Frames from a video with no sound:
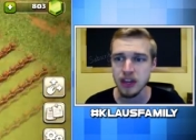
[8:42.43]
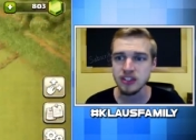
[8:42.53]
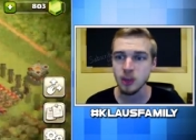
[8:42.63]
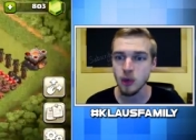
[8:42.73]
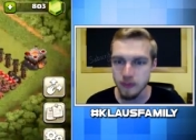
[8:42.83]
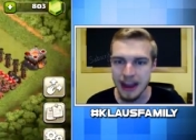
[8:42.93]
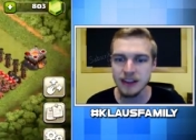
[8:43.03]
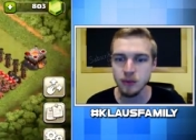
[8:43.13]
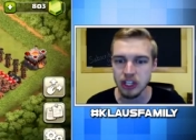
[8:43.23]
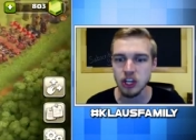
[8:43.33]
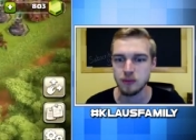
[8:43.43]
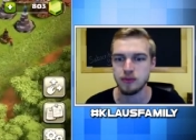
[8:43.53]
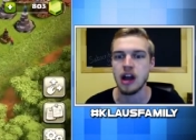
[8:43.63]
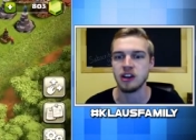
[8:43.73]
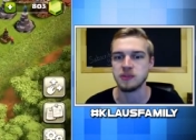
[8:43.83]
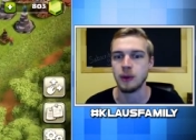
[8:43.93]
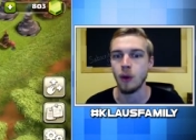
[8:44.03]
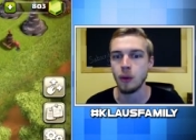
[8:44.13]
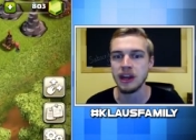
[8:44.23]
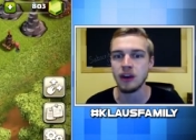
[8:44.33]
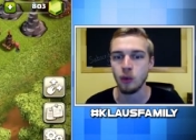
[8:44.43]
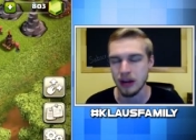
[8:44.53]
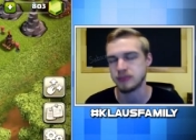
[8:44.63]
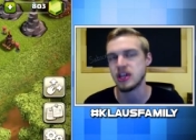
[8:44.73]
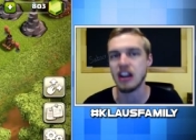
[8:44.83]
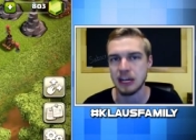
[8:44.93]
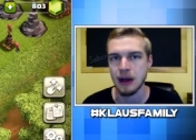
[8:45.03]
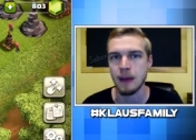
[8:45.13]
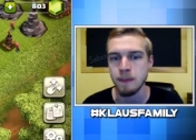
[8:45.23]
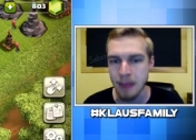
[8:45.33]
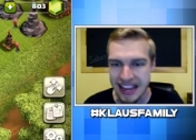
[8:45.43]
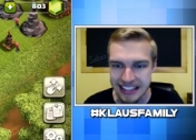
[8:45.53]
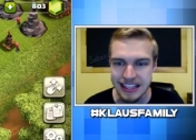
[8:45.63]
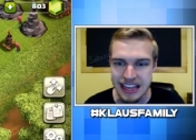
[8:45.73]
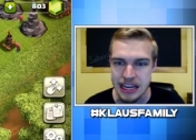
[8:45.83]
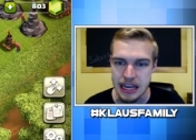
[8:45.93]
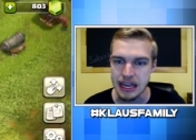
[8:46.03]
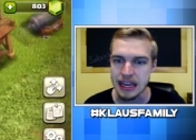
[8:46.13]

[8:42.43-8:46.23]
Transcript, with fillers: So we've made really good progress. But what we are, what I'm talking about mainly